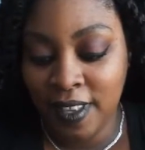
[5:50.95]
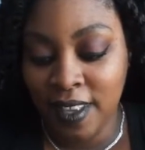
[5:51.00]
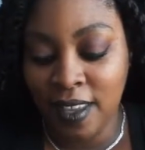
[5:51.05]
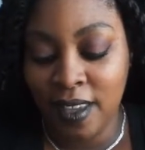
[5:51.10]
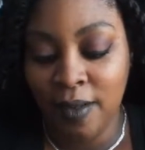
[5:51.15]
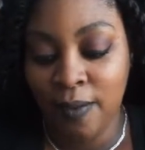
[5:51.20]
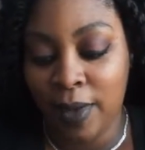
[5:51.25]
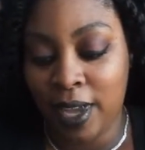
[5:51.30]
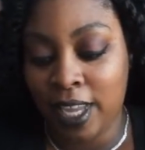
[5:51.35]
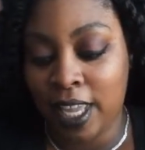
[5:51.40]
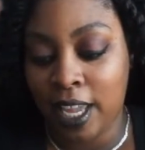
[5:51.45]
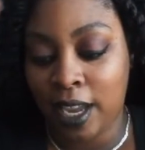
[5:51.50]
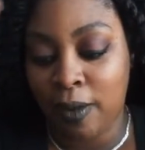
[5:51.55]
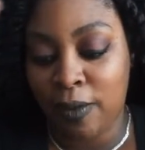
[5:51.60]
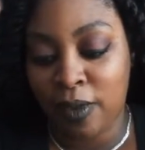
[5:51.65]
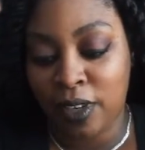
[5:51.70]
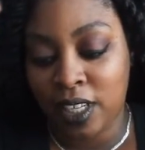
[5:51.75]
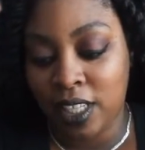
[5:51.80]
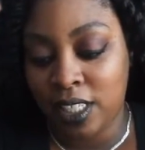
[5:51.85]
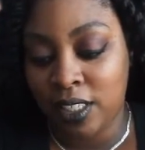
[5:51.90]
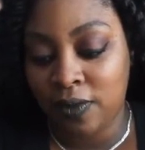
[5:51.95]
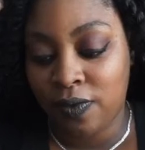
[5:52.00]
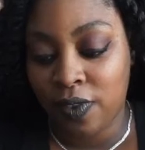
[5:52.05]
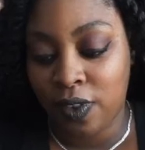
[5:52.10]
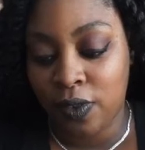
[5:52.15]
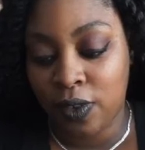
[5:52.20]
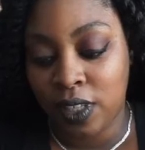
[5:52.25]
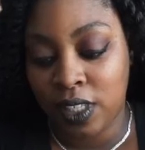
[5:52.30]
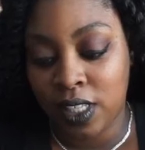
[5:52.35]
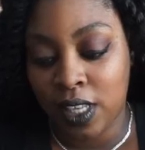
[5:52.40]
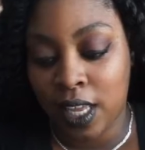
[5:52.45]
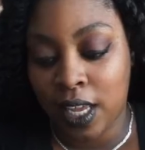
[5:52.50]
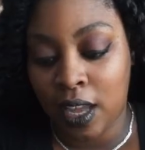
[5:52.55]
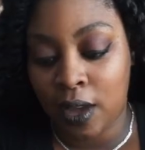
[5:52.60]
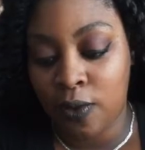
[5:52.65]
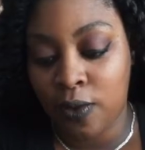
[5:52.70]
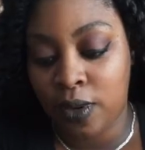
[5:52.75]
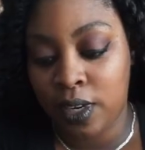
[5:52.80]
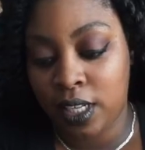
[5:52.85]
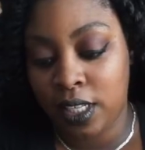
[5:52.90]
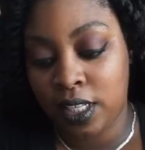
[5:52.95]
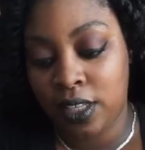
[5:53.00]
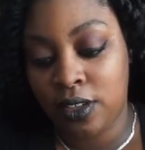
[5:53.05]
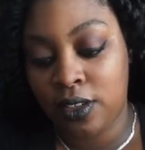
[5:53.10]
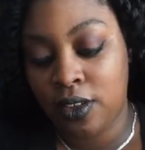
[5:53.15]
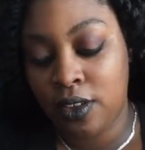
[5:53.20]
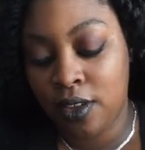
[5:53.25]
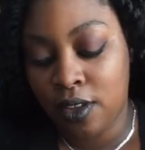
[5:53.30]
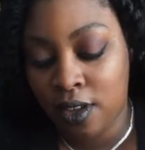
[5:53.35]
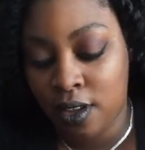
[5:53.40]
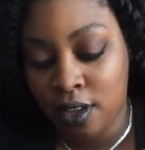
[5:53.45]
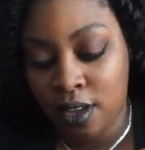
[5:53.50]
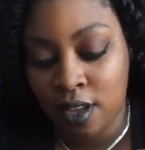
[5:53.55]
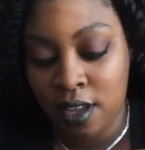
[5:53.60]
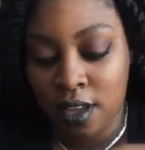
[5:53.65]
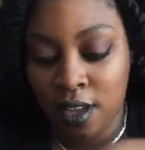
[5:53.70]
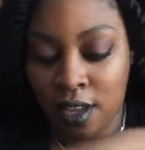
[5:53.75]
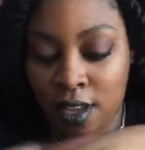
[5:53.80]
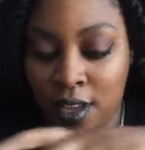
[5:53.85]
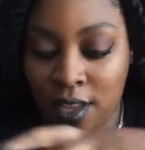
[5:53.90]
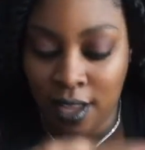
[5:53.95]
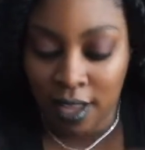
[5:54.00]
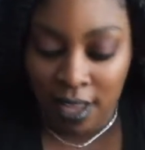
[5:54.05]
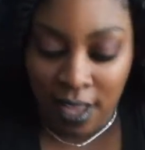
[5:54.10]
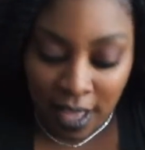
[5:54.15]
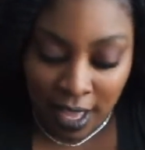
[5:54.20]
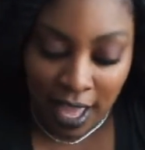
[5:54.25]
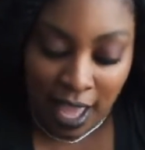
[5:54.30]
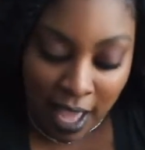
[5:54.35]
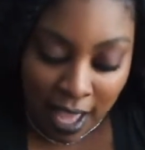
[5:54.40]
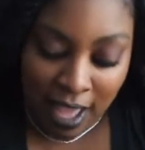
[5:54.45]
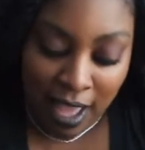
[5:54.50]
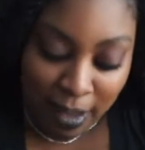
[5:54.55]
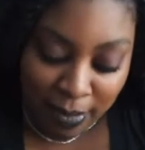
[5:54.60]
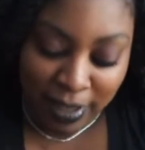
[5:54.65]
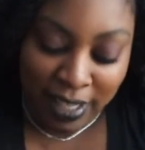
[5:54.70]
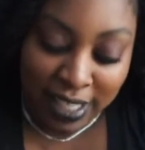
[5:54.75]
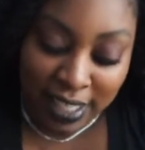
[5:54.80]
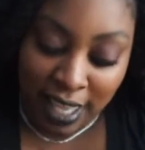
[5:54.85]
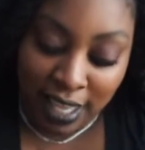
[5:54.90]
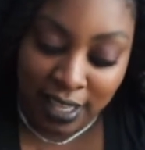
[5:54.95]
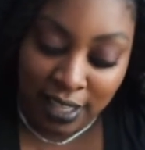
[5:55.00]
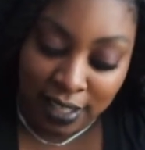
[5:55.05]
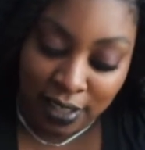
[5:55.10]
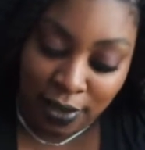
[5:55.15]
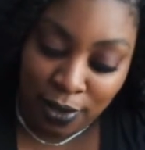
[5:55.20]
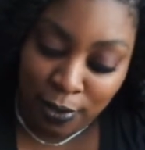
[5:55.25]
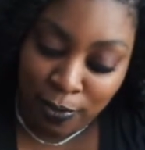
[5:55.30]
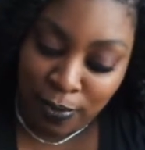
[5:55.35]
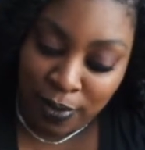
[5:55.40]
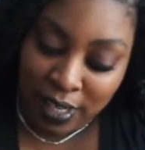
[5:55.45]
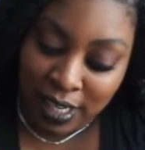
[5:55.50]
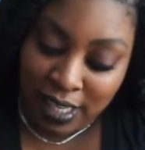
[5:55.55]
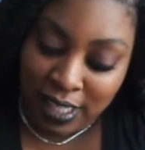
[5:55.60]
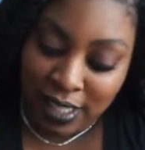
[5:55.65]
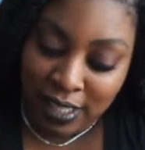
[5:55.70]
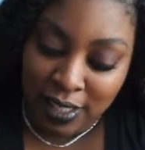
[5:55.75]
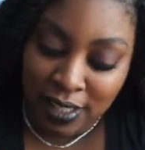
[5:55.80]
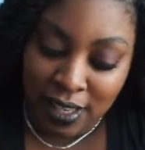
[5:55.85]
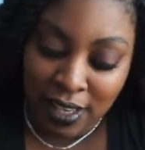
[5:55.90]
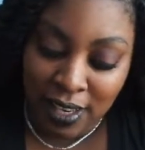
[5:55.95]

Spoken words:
My camera doesn't focus like I want it to. I'm excited to open this.